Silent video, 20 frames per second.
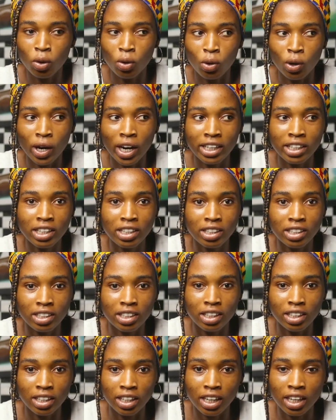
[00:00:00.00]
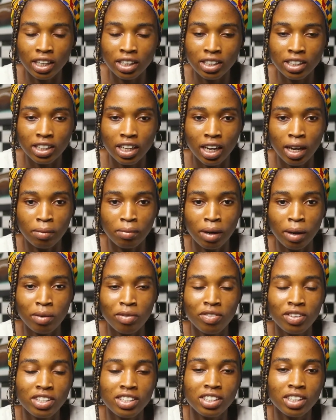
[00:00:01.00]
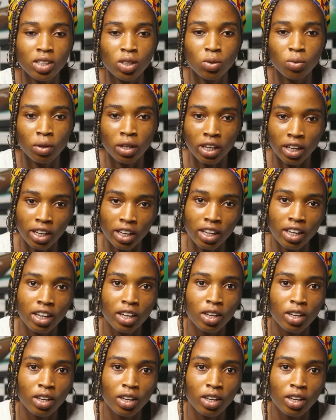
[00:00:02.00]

Oh, I need this and that. I'm feeling this way.